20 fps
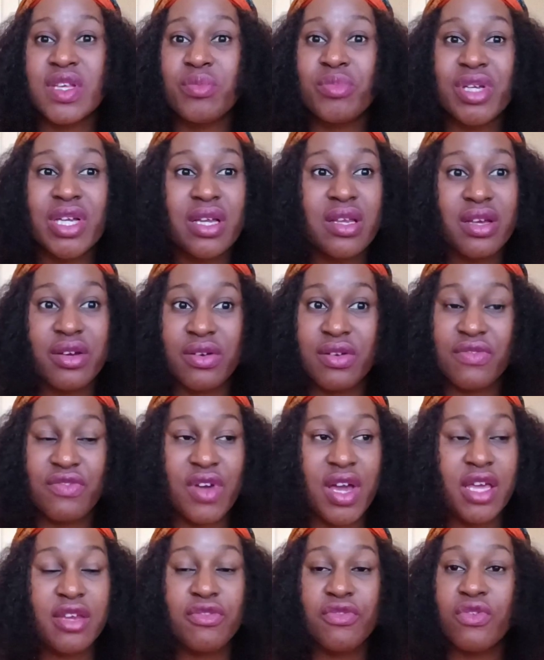and be
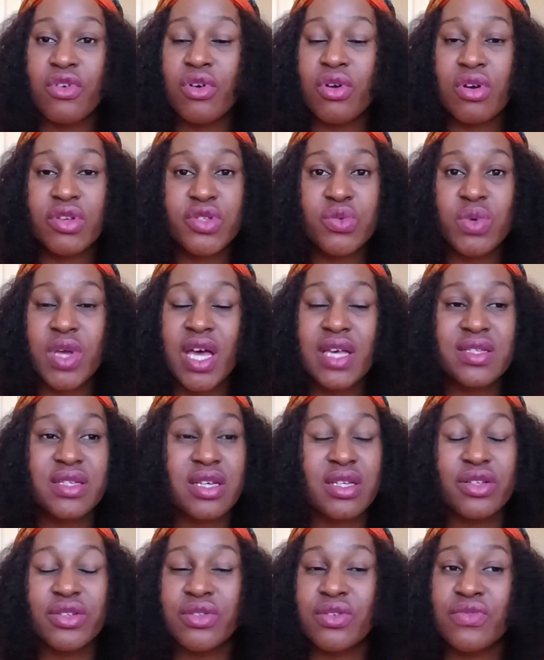clarified. For us, we ask a
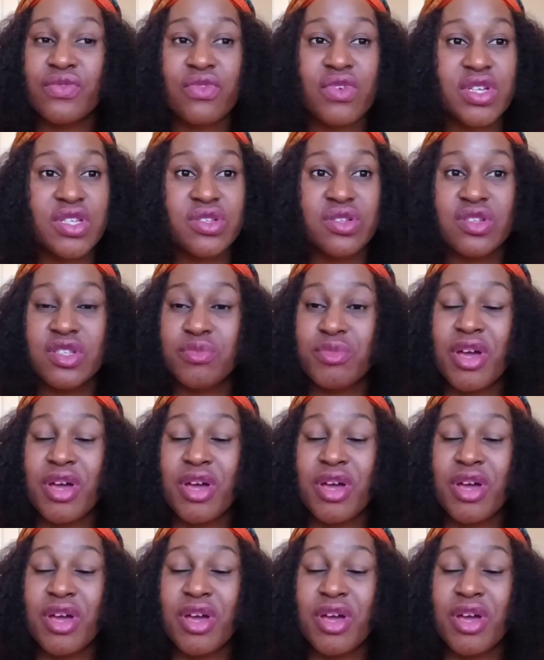lot of questions.